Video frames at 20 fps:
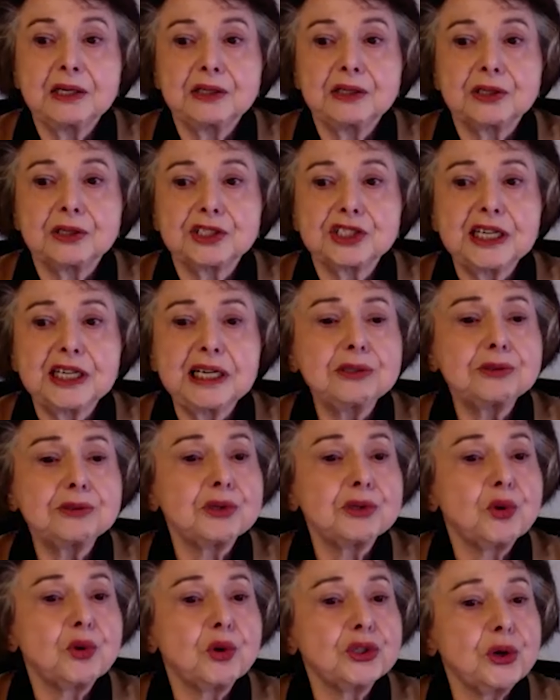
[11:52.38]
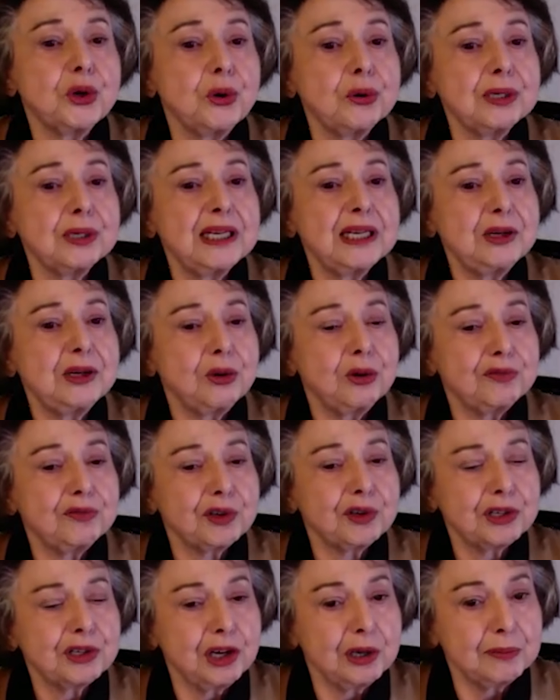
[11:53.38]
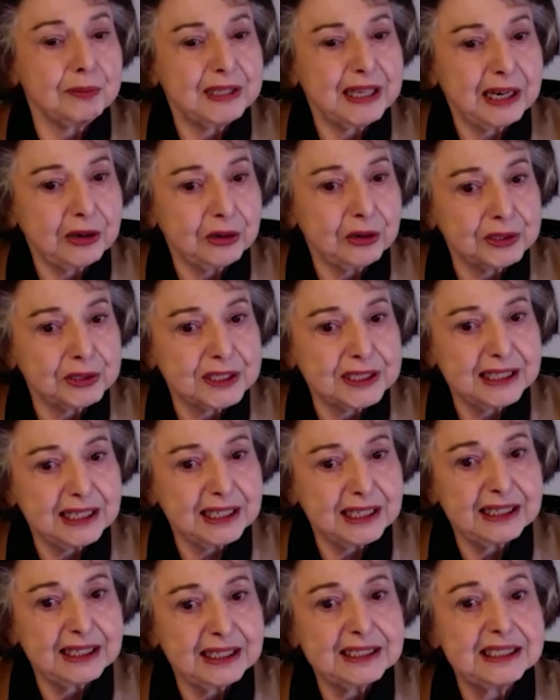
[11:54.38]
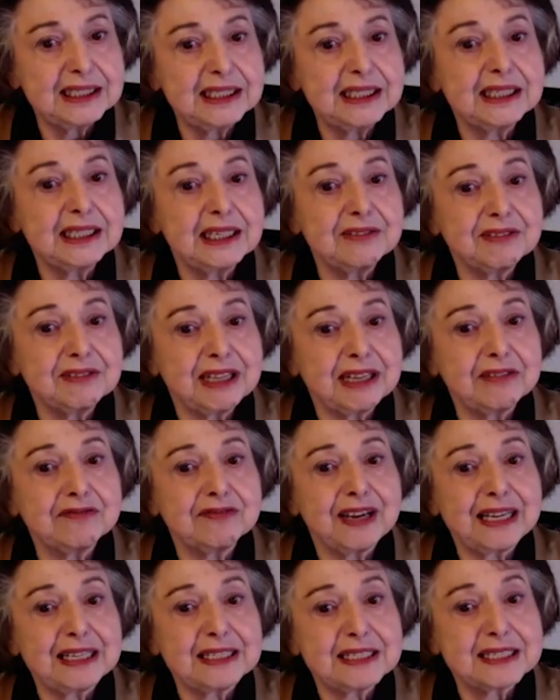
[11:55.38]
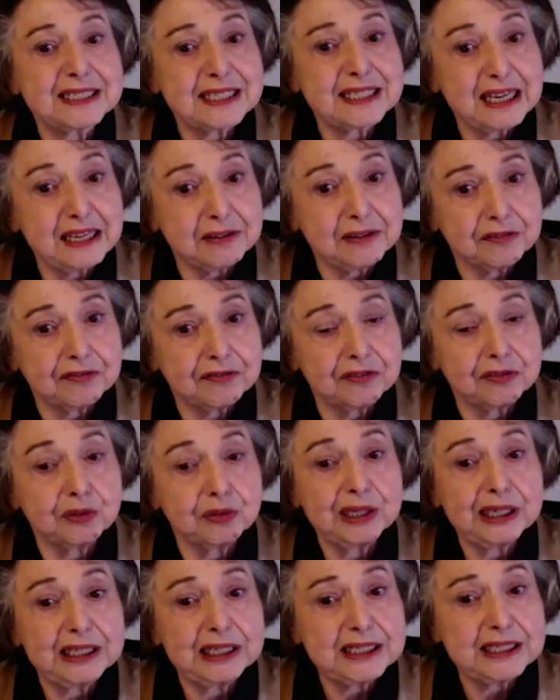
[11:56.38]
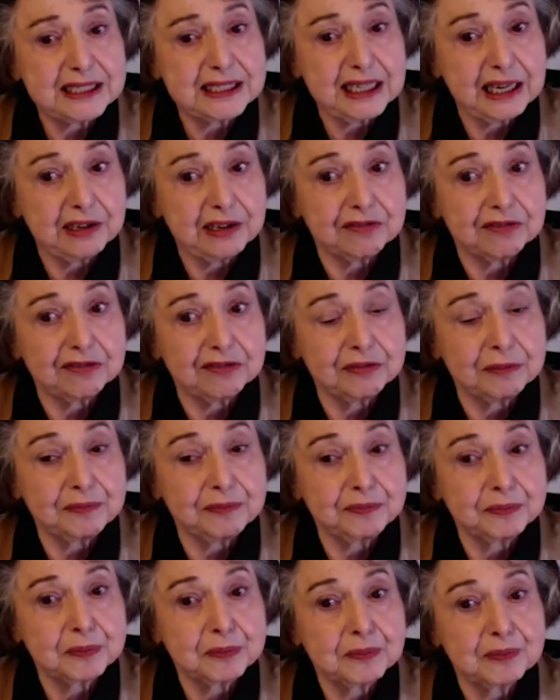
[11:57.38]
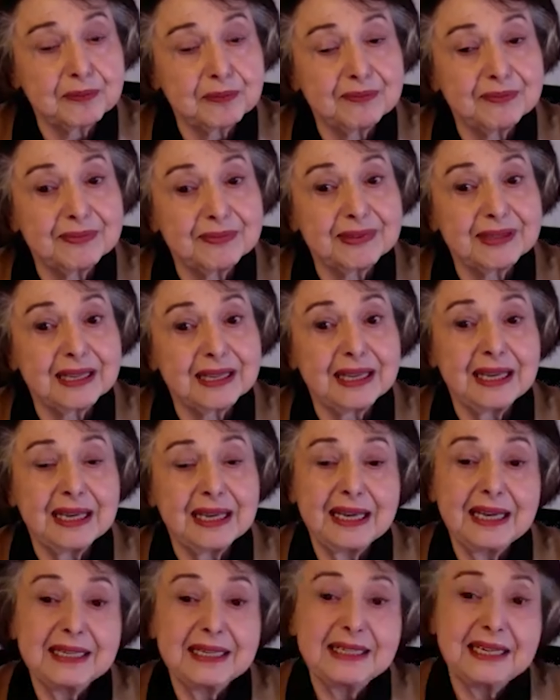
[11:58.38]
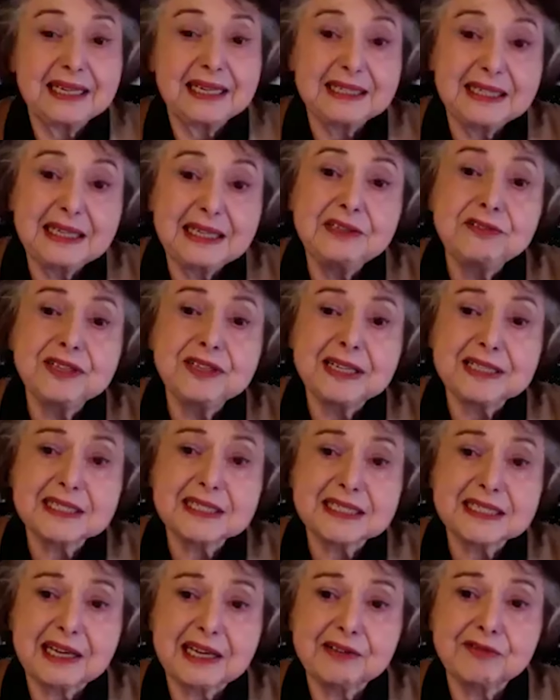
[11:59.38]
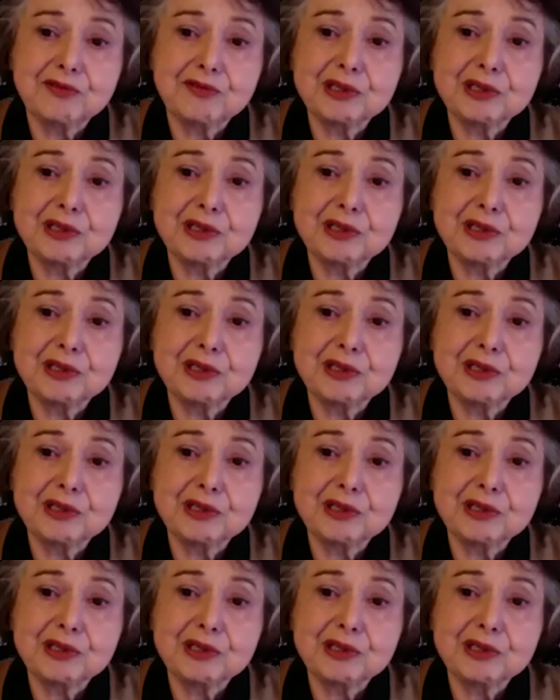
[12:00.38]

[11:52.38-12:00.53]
The children would only overcome their hostility if they felt safe, really safe. They did feel safe